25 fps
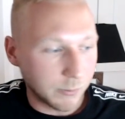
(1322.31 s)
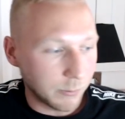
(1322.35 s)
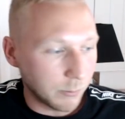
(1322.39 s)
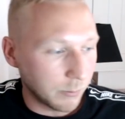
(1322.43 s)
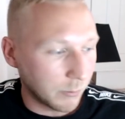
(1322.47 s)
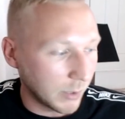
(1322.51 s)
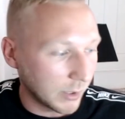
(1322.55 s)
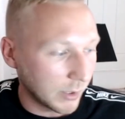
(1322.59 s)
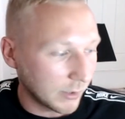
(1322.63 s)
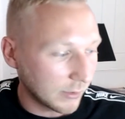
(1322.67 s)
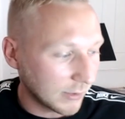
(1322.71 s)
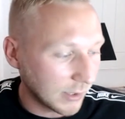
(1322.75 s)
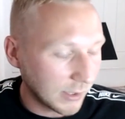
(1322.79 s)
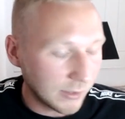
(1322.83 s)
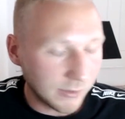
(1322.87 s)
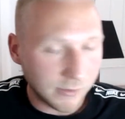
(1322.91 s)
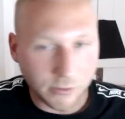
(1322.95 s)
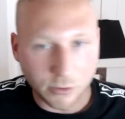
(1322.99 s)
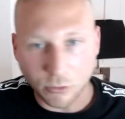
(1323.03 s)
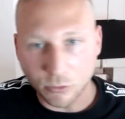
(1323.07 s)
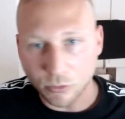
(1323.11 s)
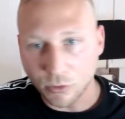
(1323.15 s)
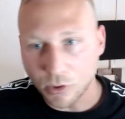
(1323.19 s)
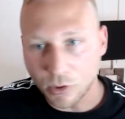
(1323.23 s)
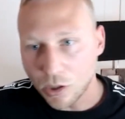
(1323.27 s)
my sites
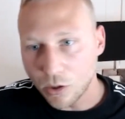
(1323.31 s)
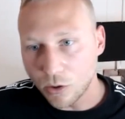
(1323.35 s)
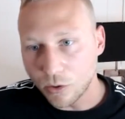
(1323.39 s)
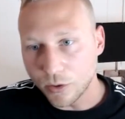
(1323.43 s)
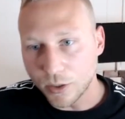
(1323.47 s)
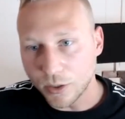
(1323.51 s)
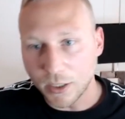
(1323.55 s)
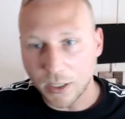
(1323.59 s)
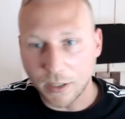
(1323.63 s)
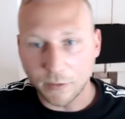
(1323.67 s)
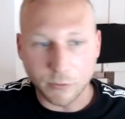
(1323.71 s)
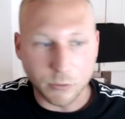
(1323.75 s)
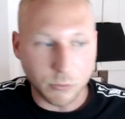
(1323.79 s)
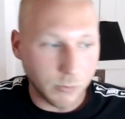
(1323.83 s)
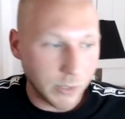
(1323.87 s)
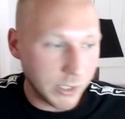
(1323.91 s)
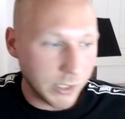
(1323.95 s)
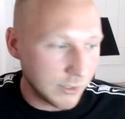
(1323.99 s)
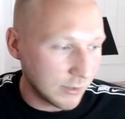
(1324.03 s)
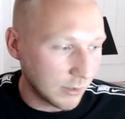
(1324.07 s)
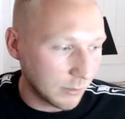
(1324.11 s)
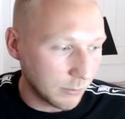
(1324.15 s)
don't load, I have to wait 10